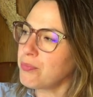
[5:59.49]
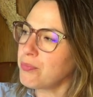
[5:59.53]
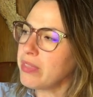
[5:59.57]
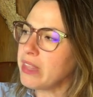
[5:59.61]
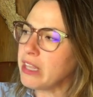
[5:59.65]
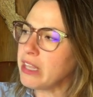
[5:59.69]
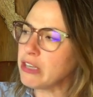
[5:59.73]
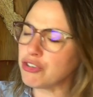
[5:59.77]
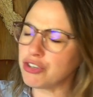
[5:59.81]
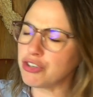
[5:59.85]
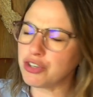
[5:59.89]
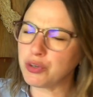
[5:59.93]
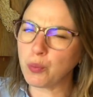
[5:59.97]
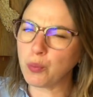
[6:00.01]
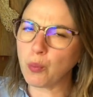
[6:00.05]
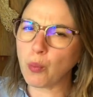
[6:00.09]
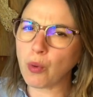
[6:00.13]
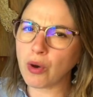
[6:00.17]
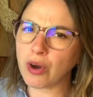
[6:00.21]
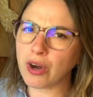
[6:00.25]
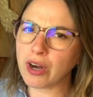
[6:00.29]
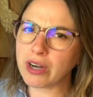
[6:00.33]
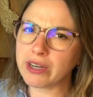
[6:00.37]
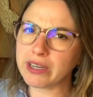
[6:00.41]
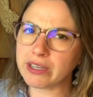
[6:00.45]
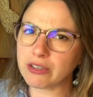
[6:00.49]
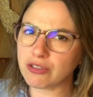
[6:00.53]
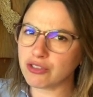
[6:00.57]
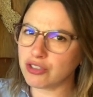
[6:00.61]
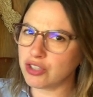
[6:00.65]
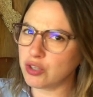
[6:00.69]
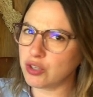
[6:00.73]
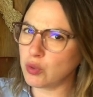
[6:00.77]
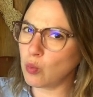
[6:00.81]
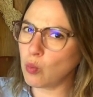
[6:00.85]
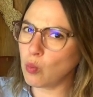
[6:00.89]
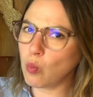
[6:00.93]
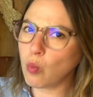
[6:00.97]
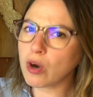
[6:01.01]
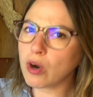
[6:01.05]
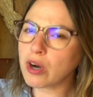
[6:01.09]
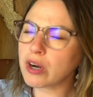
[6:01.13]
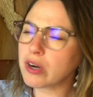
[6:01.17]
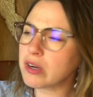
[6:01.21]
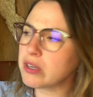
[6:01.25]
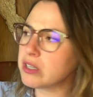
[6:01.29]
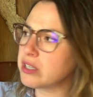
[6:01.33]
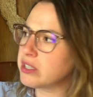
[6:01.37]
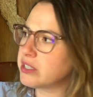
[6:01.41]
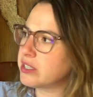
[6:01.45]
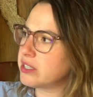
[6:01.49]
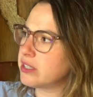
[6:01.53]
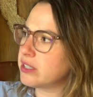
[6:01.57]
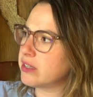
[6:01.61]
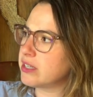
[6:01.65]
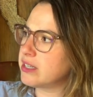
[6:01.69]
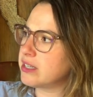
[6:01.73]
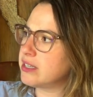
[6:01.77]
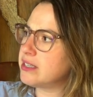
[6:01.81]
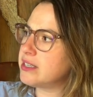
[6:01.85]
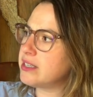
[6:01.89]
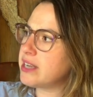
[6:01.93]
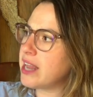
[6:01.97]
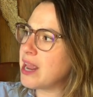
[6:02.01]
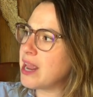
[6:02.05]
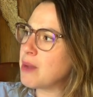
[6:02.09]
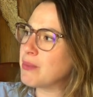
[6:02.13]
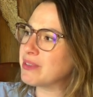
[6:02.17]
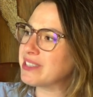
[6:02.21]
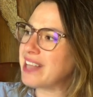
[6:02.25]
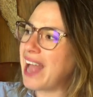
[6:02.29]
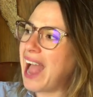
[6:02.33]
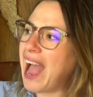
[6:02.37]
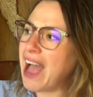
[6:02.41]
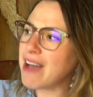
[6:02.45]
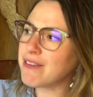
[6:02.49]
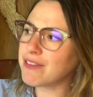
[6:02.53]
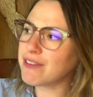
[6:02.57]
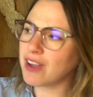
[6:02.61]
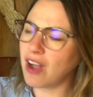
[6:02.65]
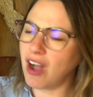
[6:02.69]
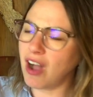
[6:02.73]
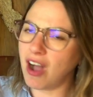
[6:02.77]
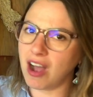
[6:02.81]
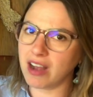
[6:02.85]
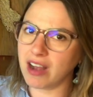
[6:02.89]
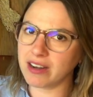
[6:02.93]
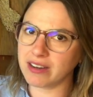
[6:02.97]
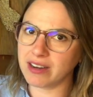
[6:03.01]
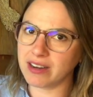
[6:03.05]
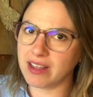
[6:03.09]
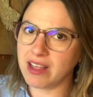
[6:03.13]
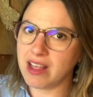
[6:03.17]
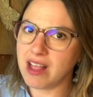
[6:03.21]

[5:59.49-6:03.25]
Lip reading: She worked and she worked till the day was half gone,